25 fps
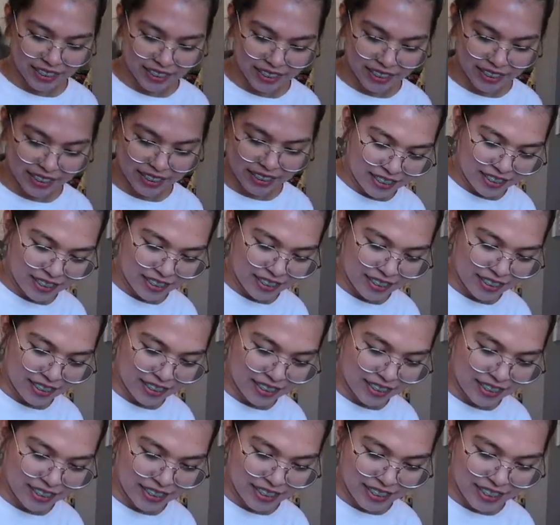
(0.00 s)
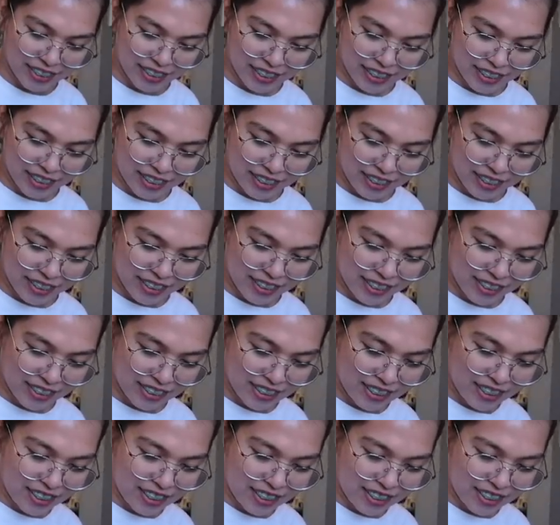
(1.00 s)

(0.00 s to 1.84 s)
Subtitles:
Nothing is said.